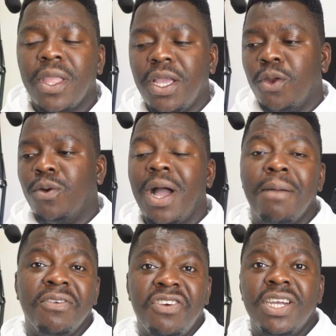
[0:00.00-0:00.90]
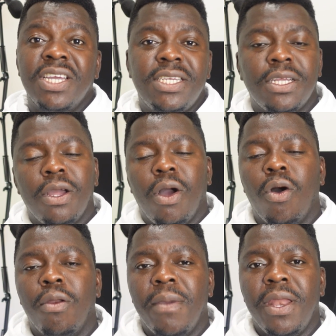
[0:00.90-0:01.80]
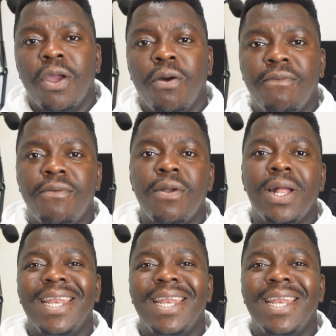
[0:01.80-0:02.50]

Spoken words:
you know, grade on many of